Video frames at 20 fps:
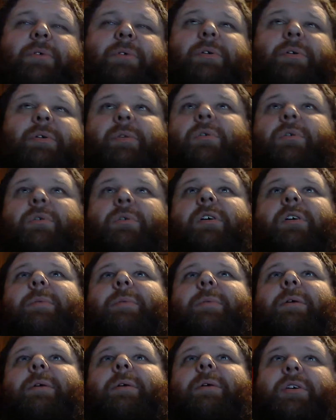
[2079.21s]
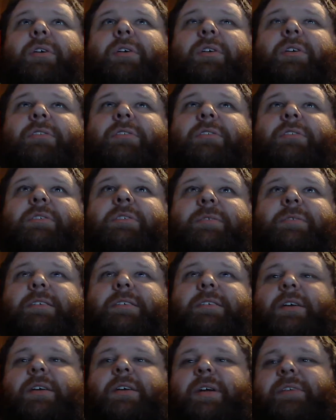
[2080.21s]
really worried about where the cursor is
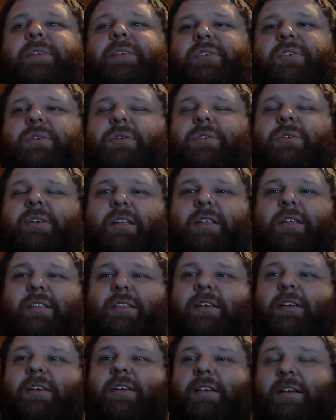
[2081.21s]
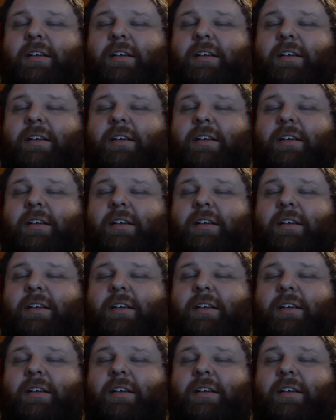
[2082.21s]
because I don't have to shoot anything.